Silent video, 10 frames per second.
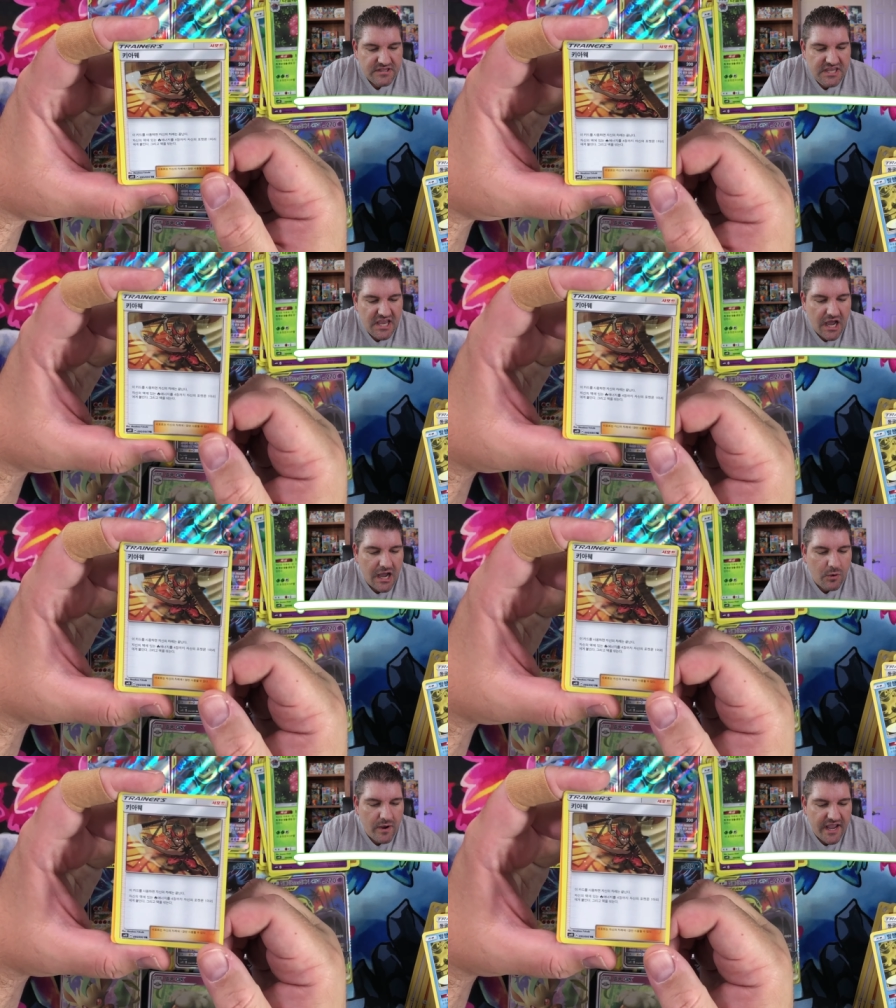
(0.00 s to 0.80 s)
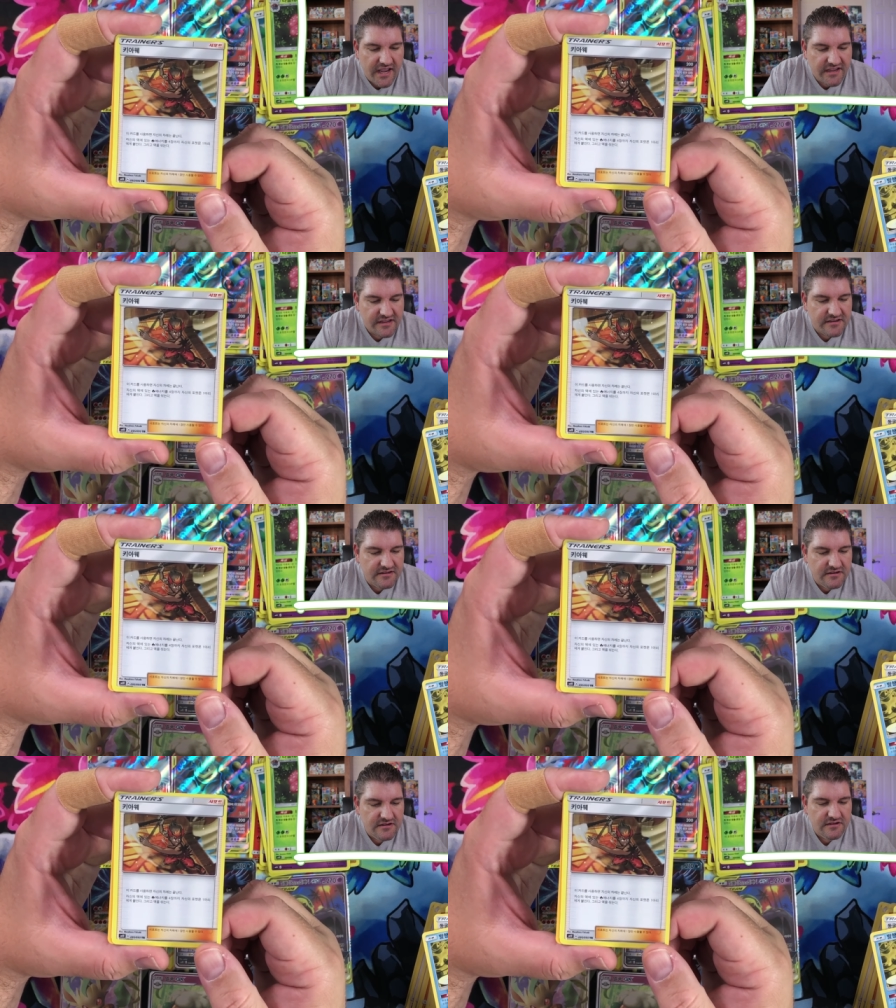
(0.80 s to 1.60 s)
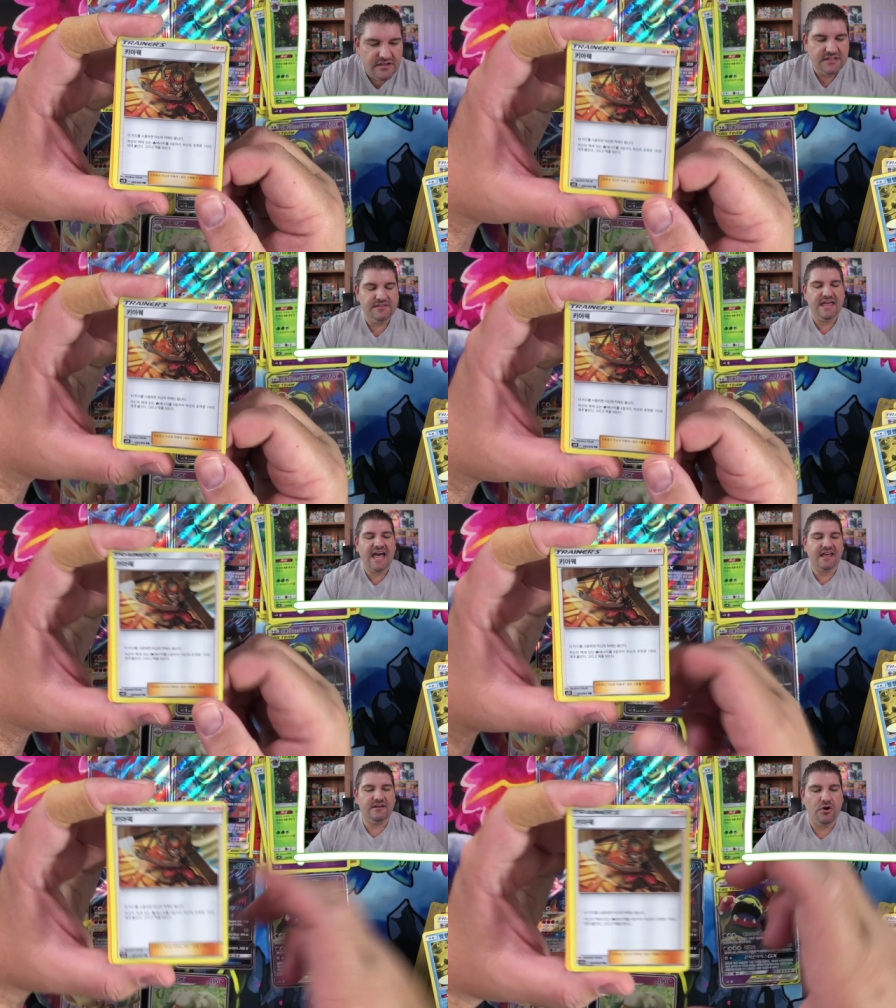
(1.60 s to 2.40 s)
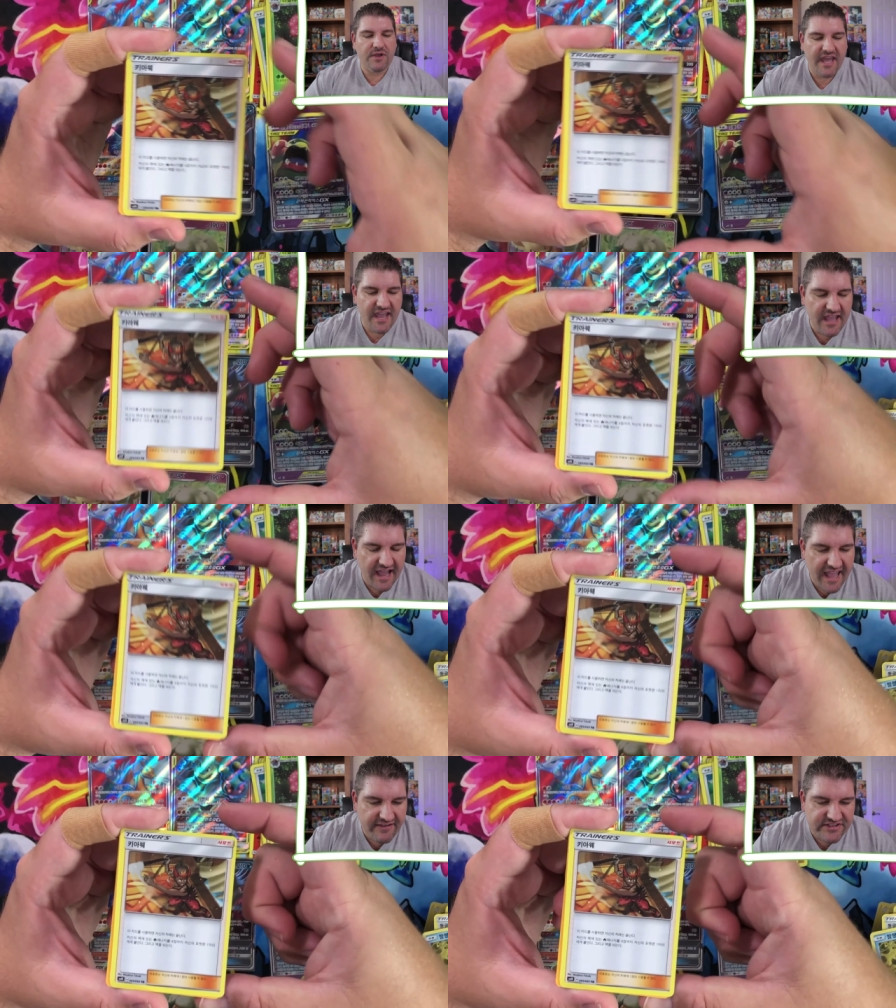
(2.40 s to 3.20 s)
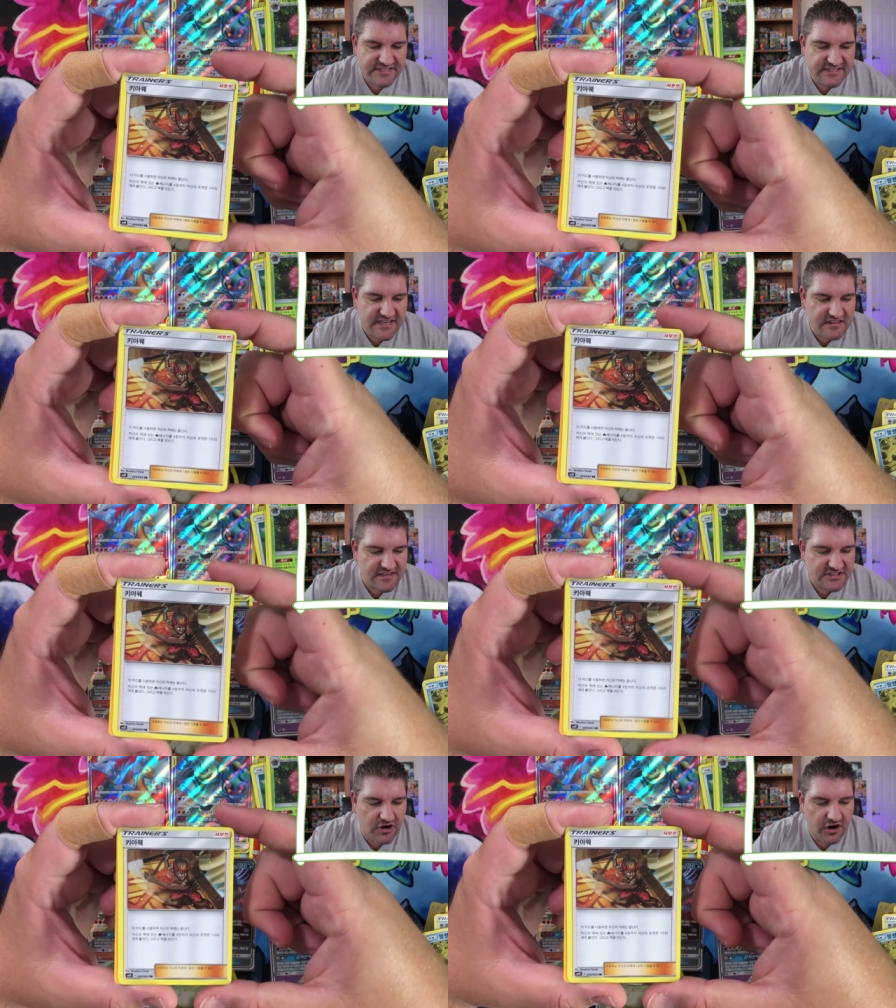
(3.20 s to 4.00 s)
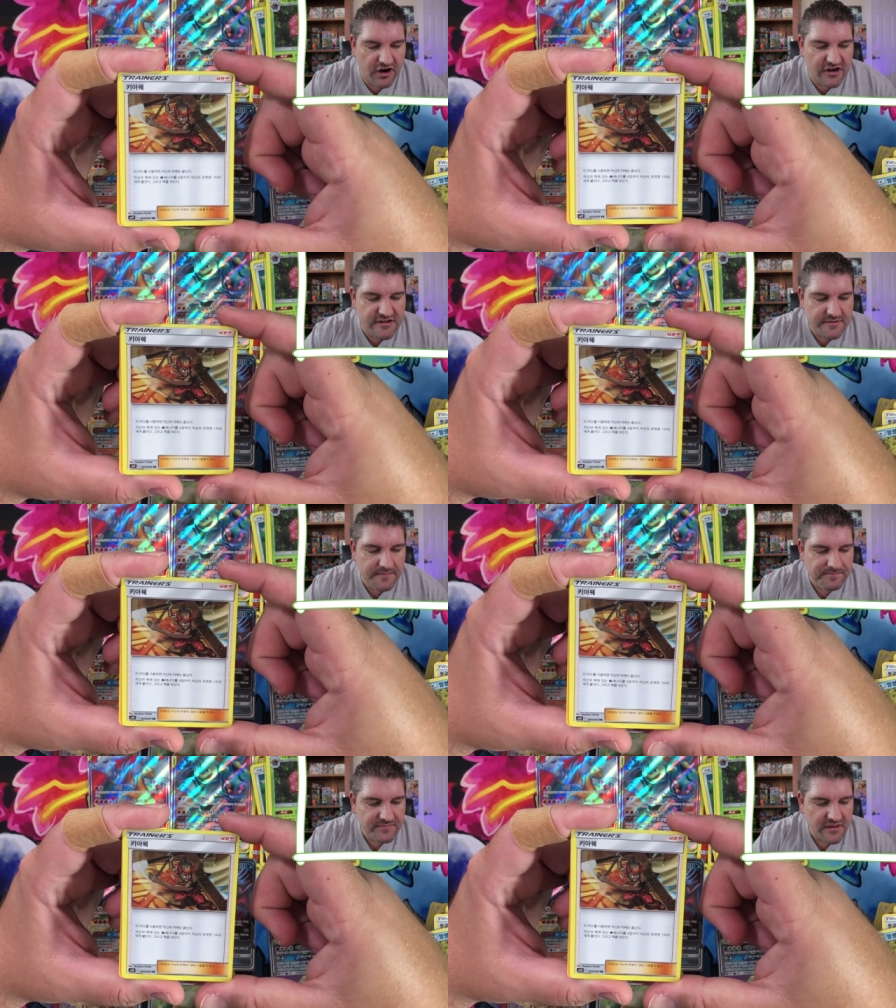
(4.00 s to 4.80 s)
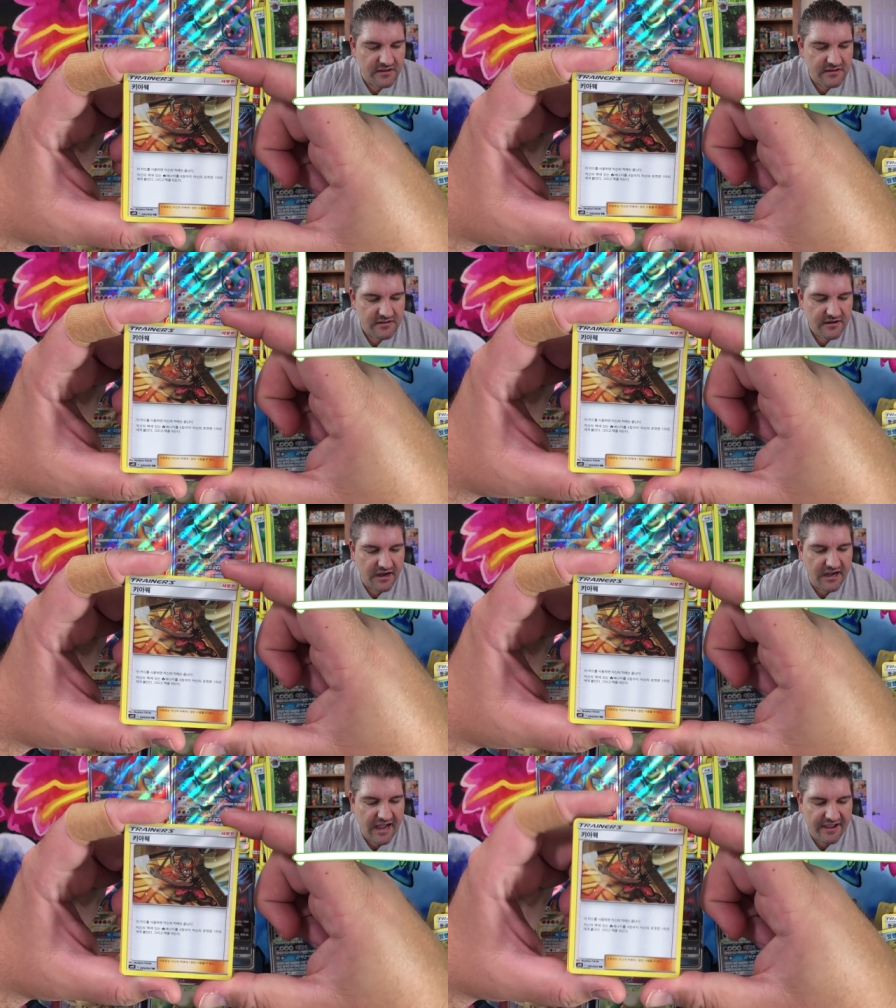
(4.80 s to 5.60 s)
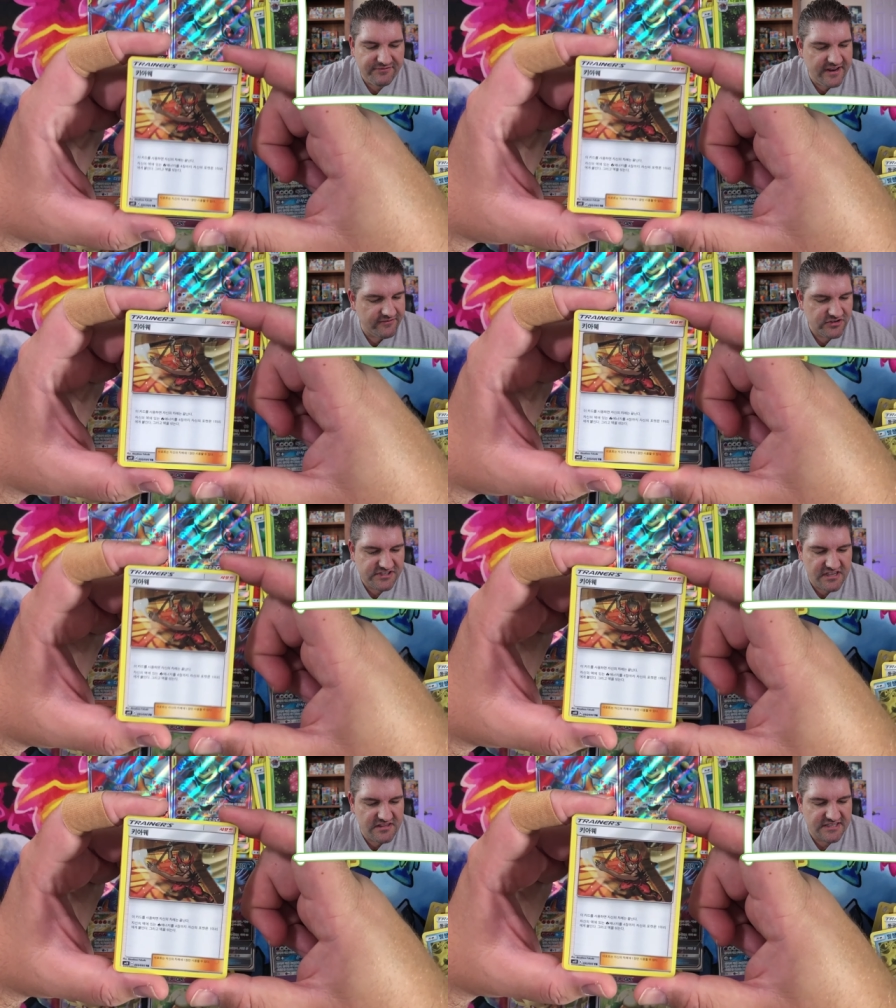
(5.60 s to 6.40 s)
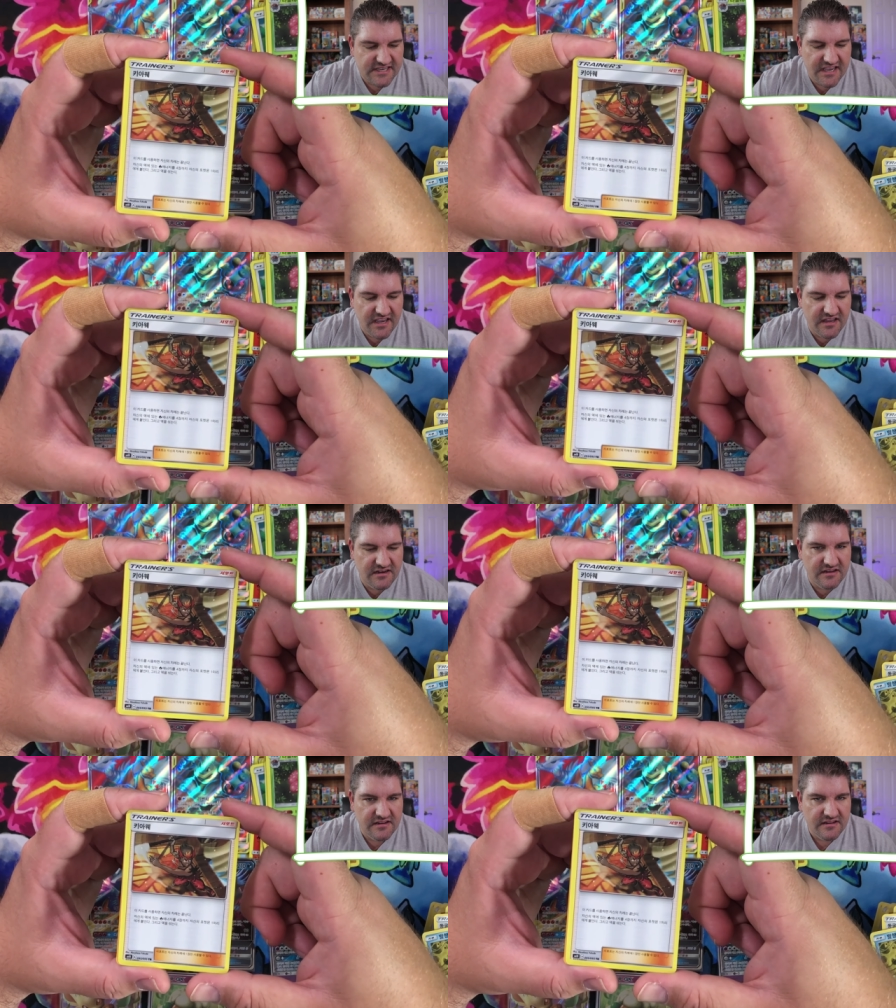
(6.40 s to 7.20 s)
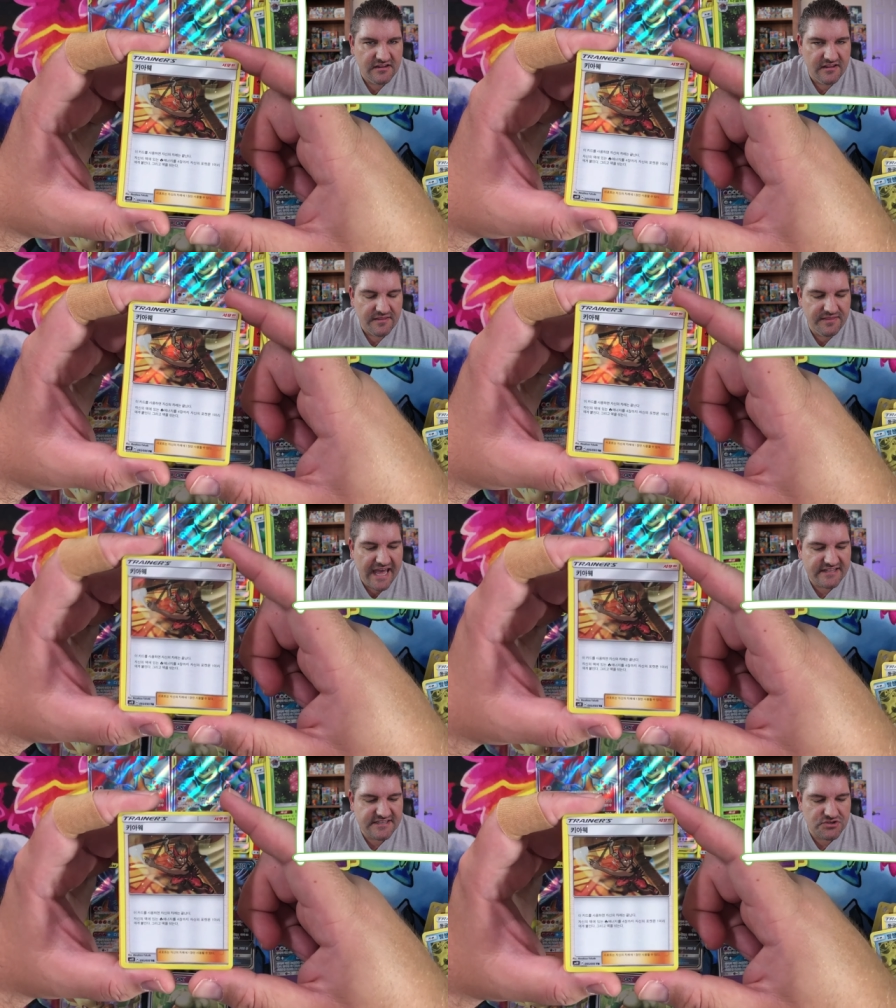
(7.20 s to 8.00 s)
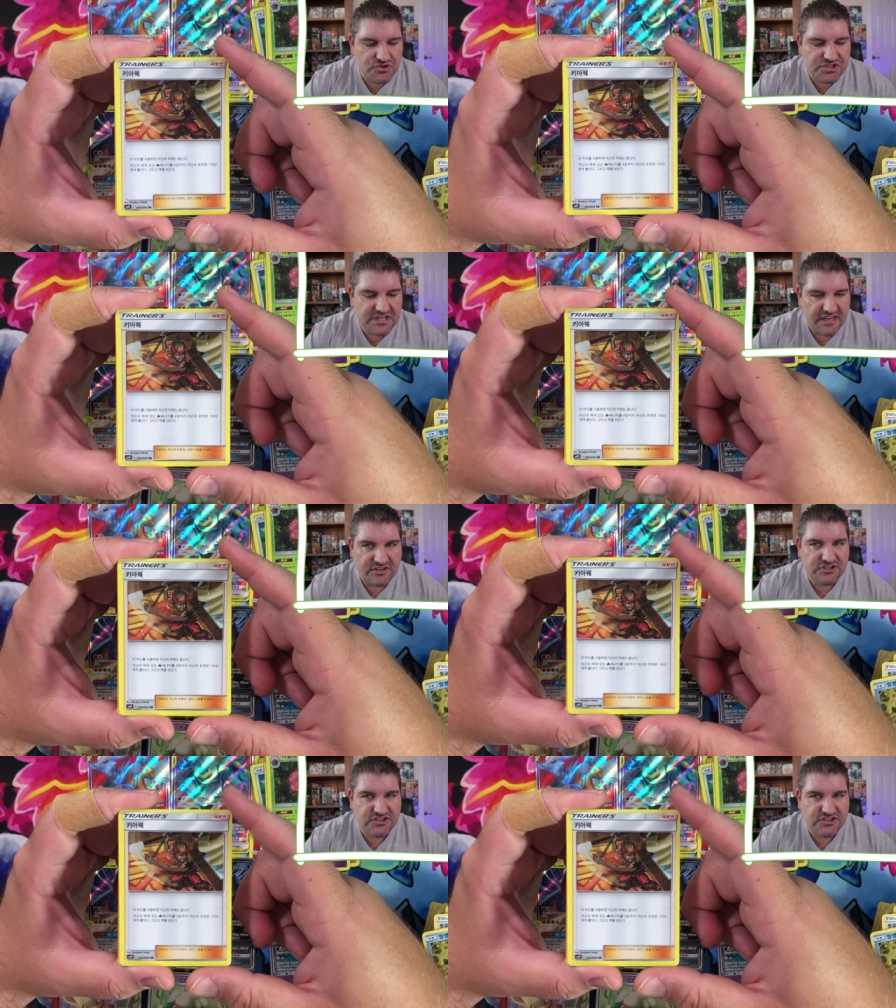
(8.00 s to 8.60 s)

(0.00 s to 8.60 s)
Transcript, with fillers: Kiawe. That, okay, I haven't seen this card. Uh, I've never seen this in, that's interesting.